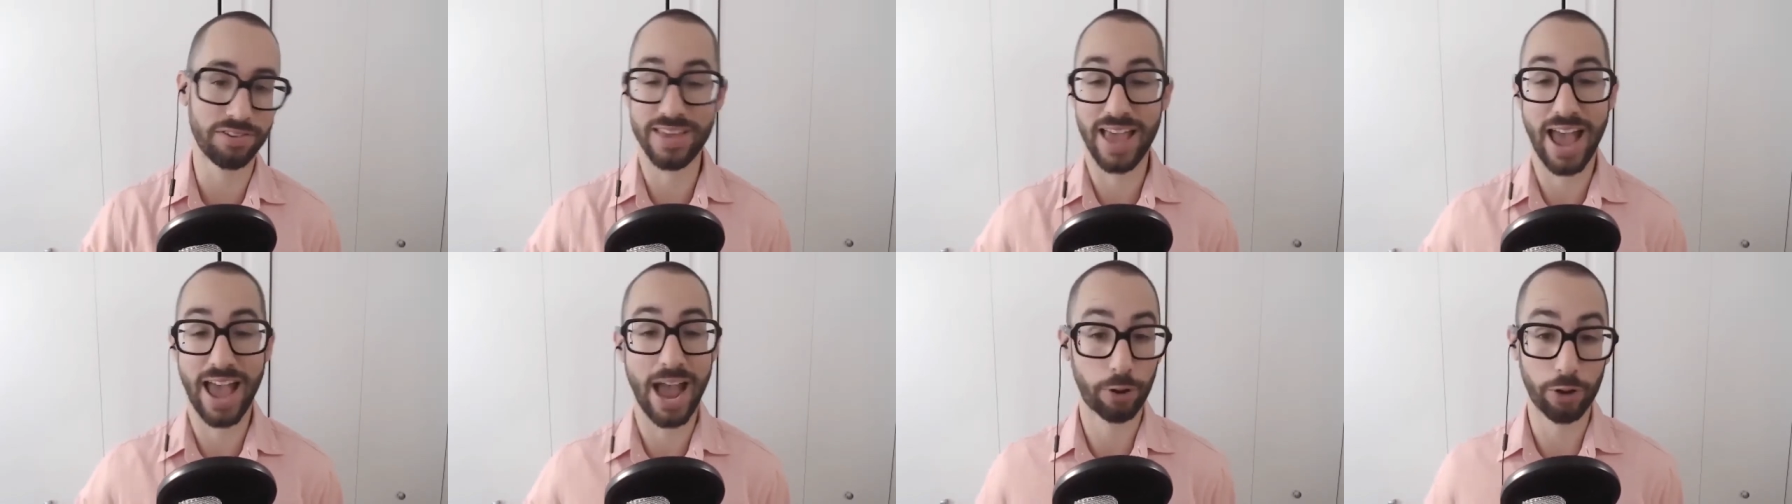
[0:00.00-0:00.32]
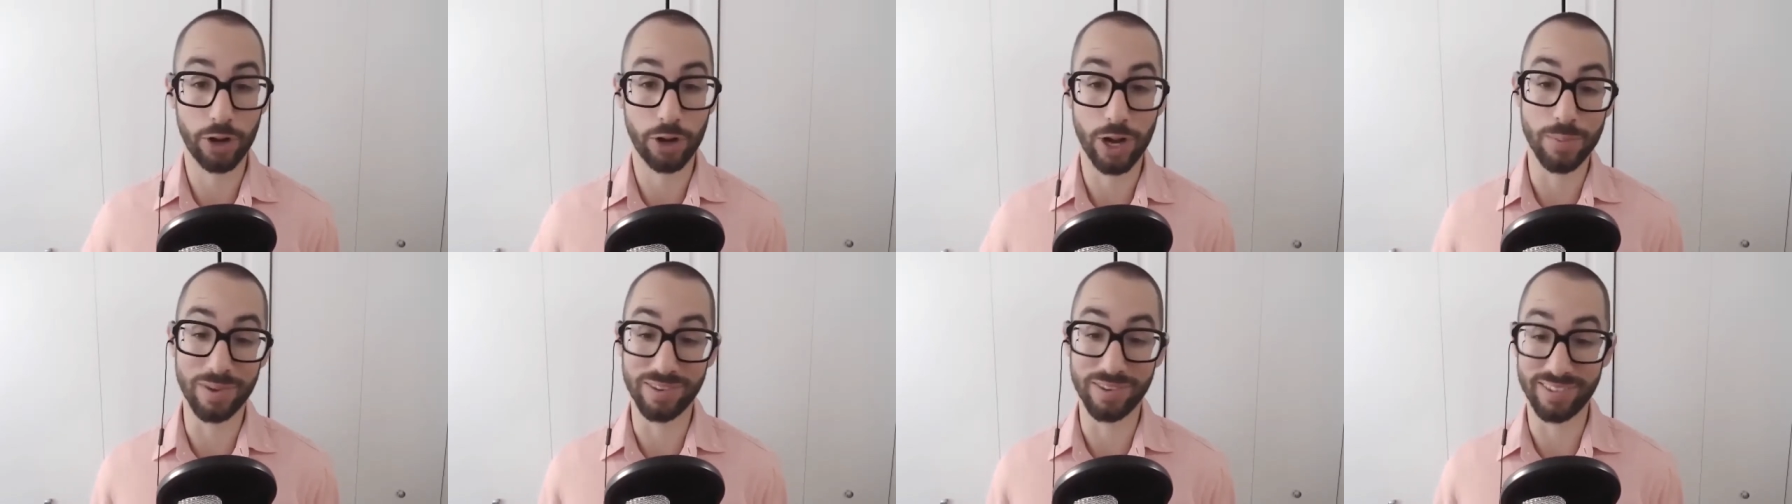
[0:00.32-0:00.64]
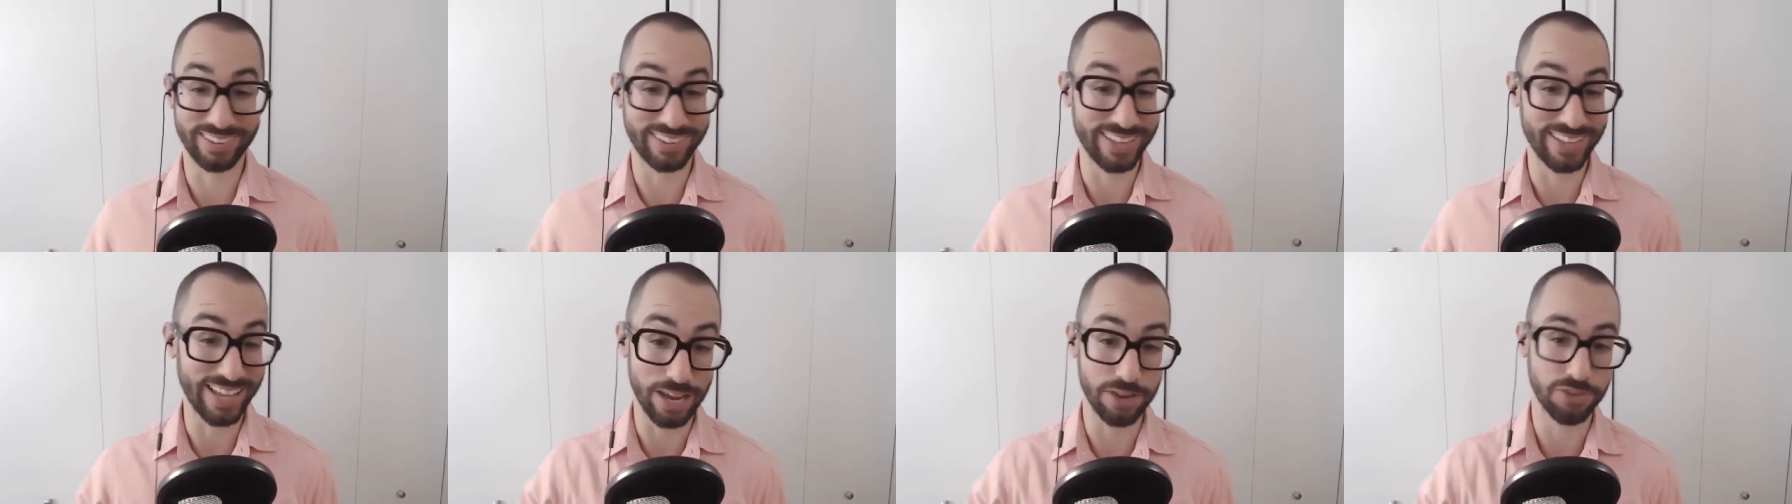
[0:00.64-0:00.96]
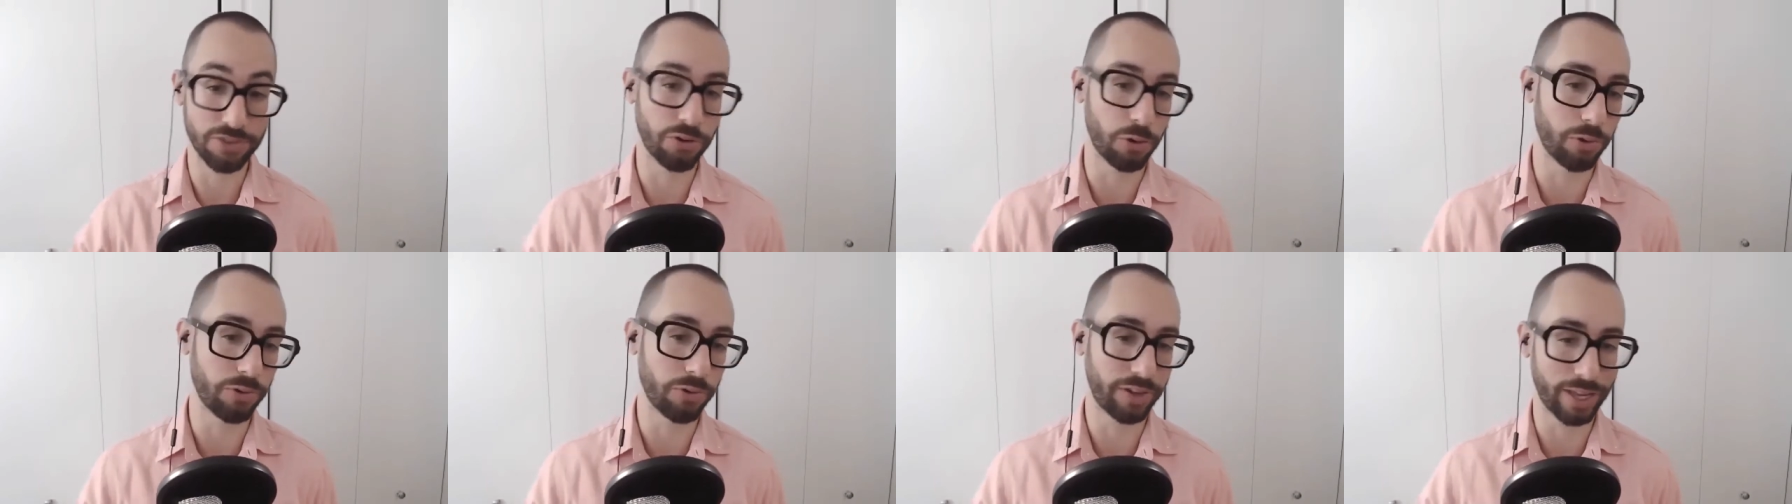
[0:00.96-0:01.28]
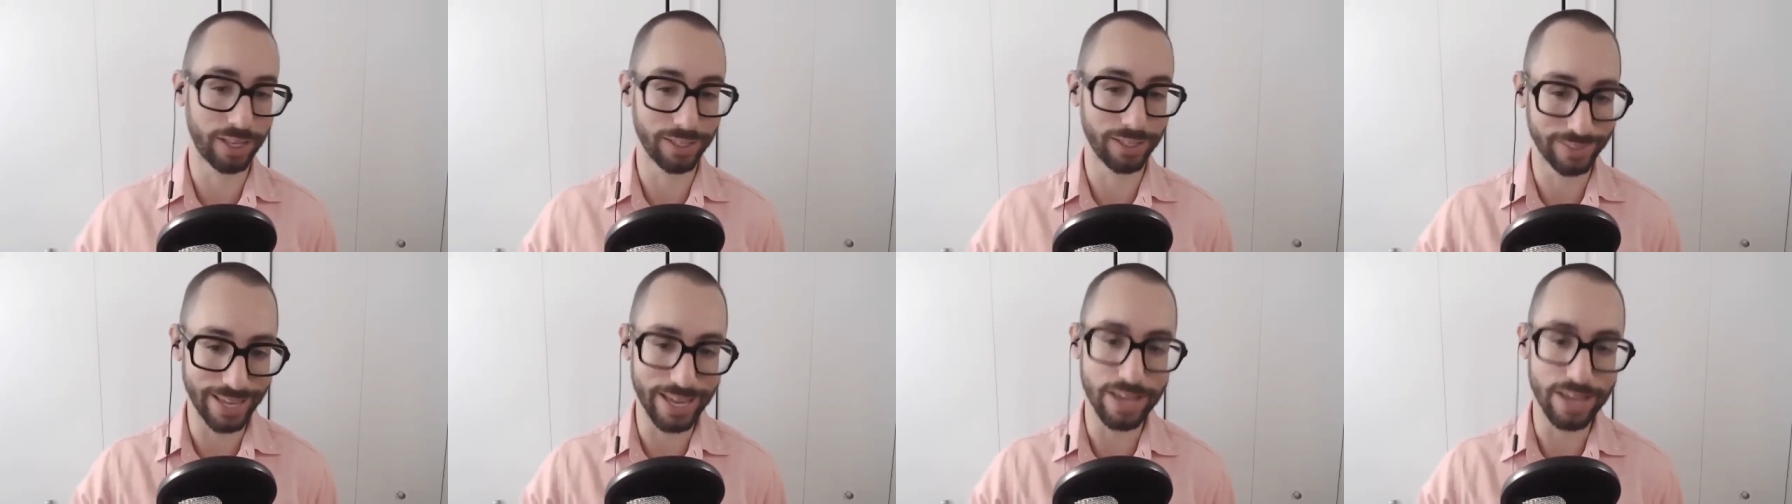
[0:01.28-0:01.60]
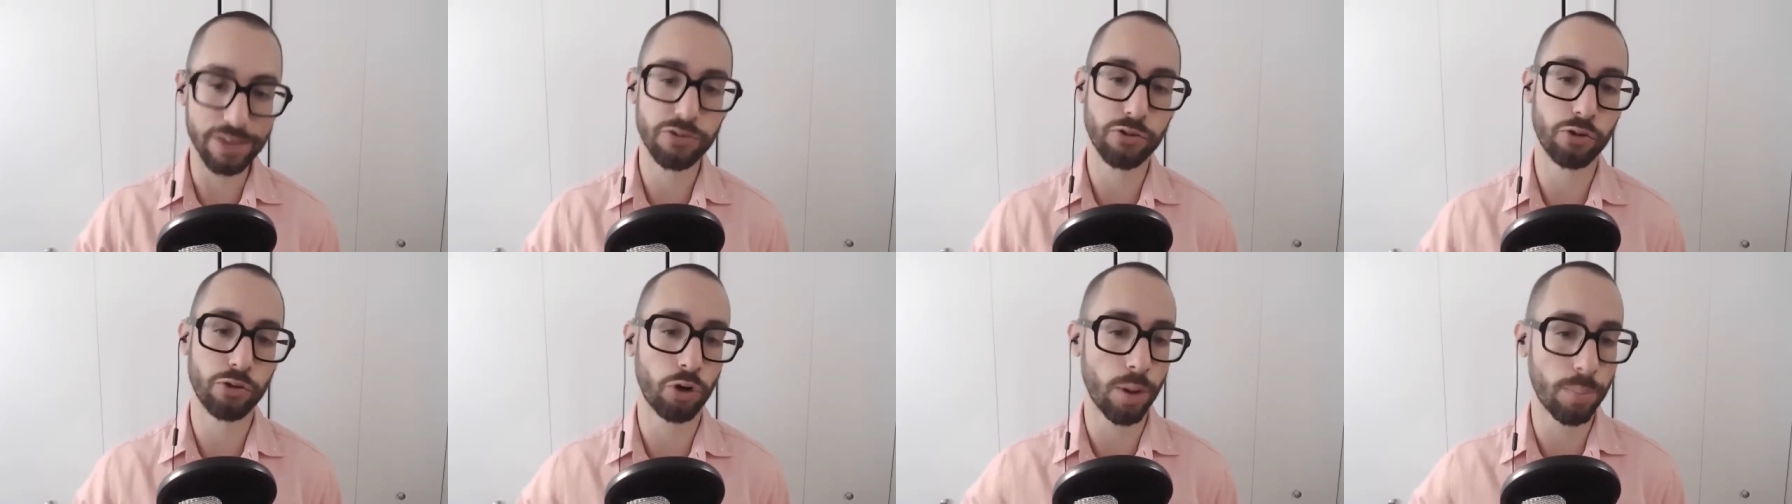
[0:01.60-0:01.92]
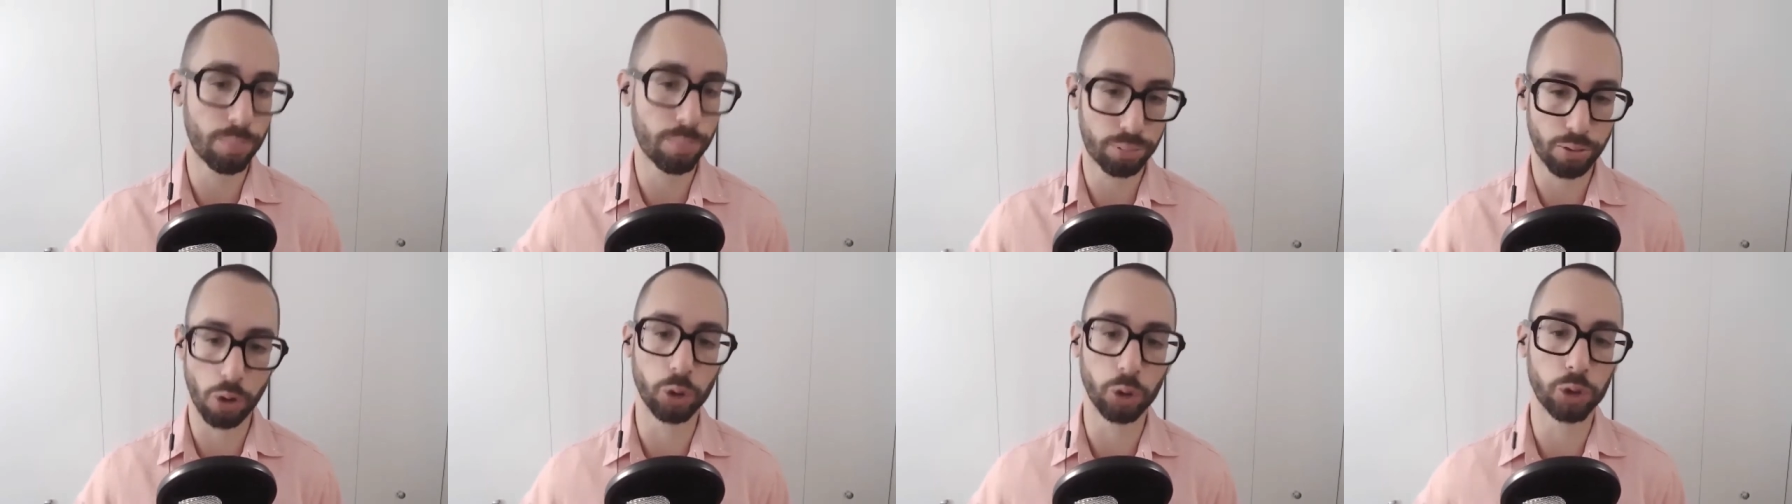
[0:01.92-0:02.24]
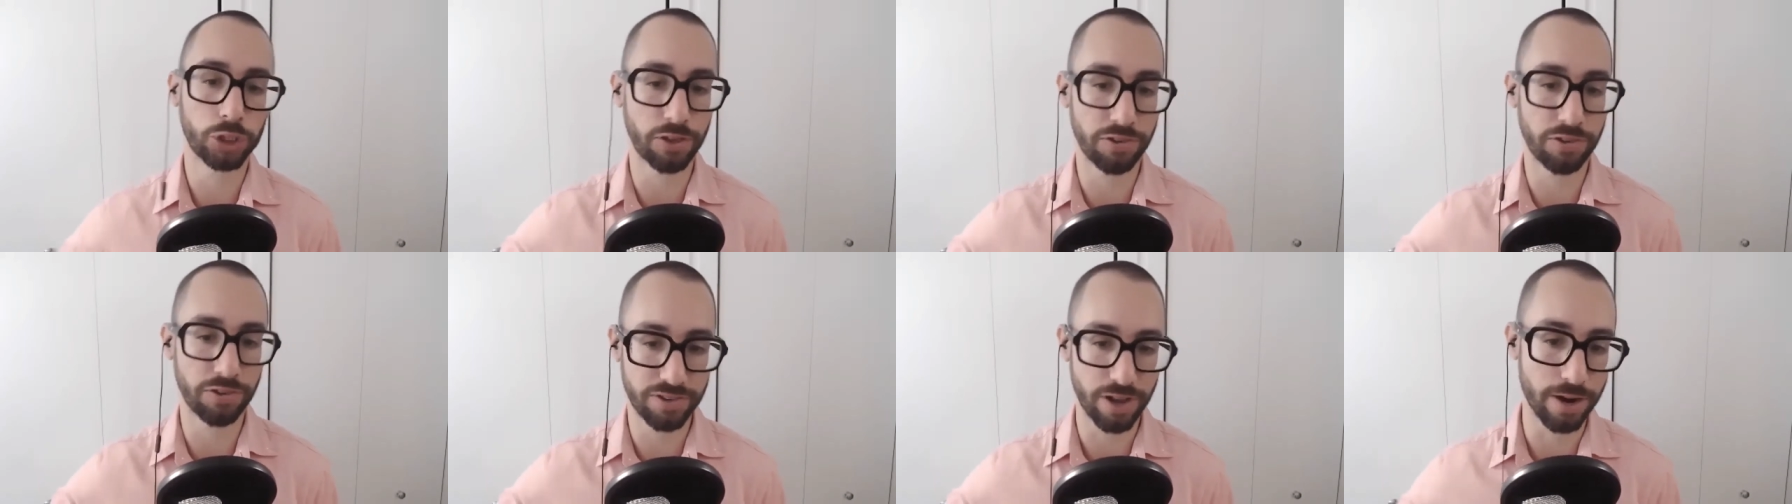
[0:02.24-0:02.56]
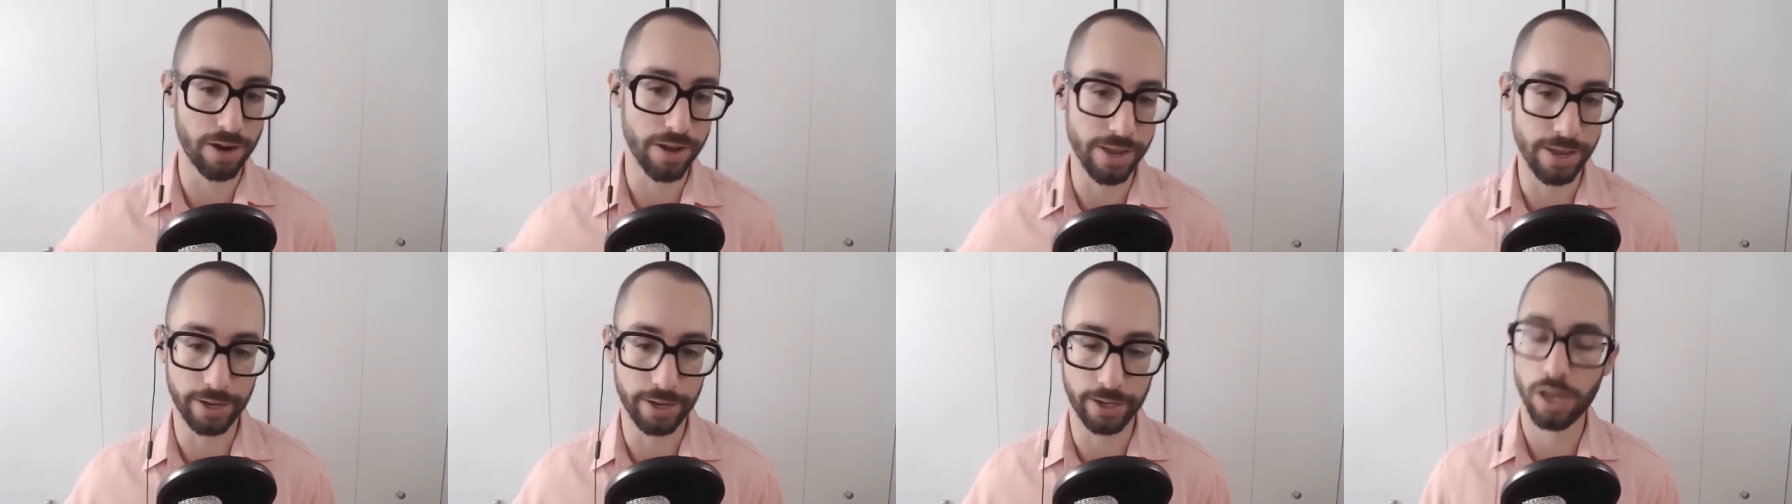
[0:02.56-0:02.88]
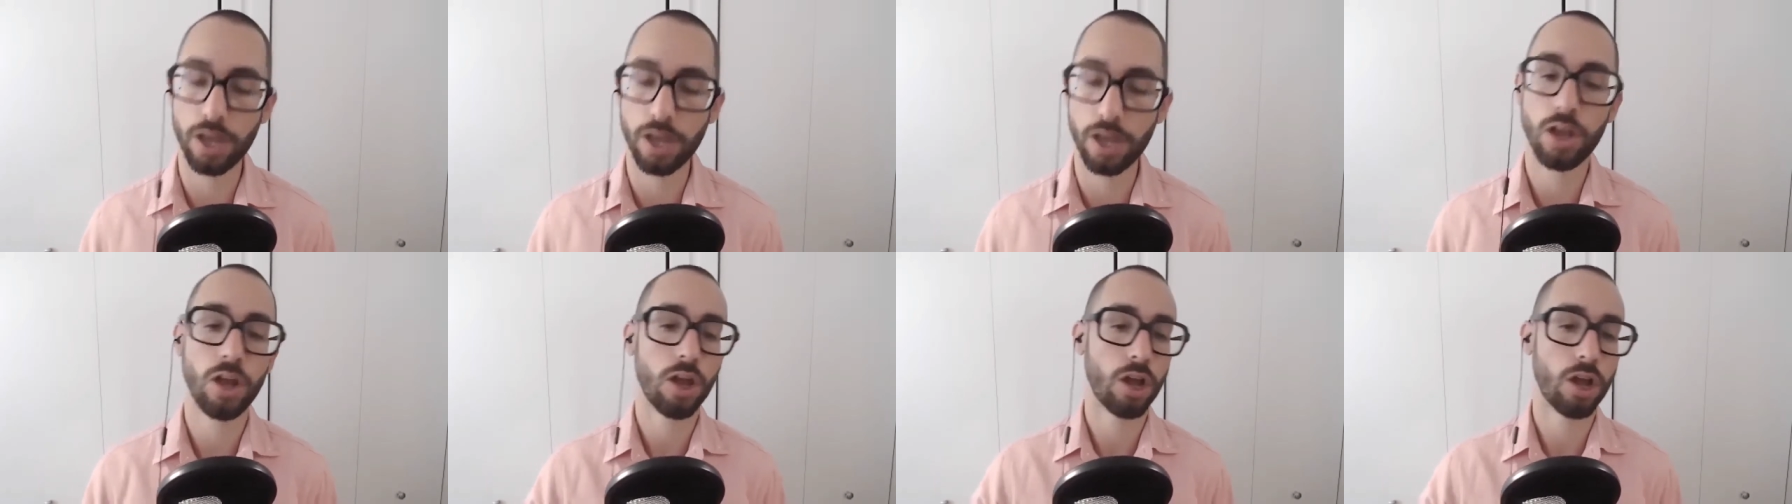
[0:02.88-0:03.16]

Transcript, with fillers: The acronym is LASER. It's like a laser approach to studying,